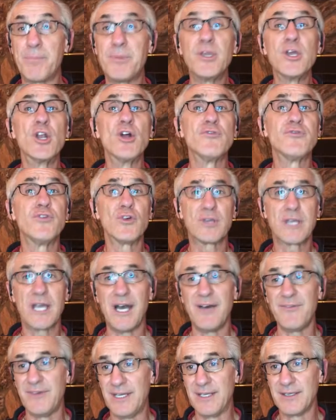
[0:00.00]
beautiful
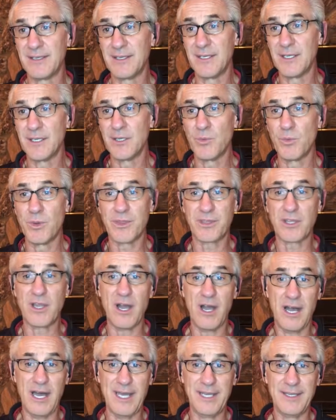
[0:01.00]
covenant with
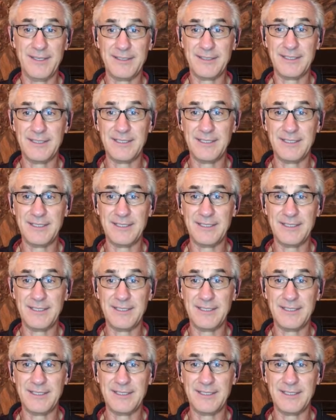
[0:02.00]
God,